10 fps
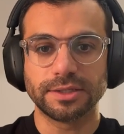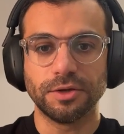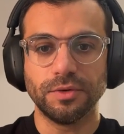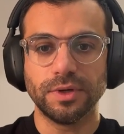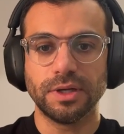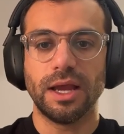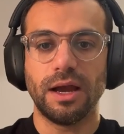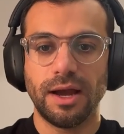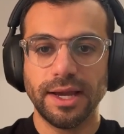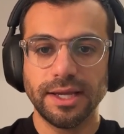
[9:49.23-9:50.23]
So a
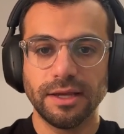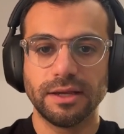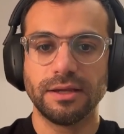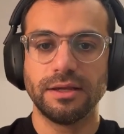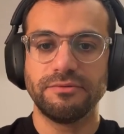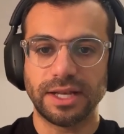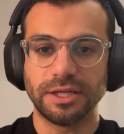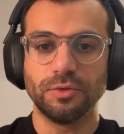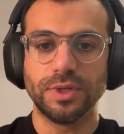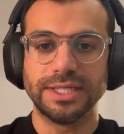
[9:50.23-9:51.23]
higher
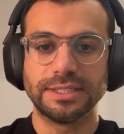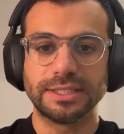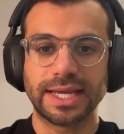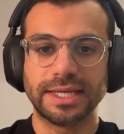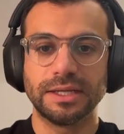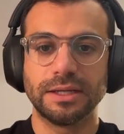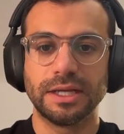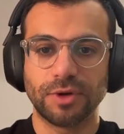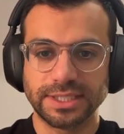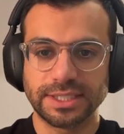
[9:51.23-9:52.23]
value will indicate
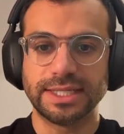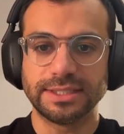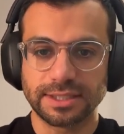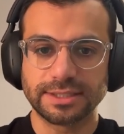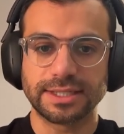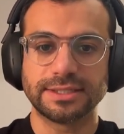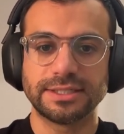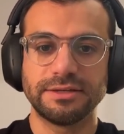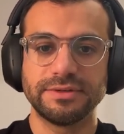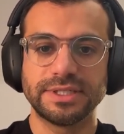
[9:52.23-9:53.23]
greater insulin
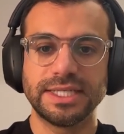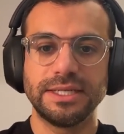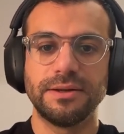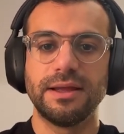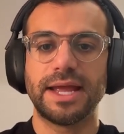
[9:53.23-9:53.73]
sensitivity,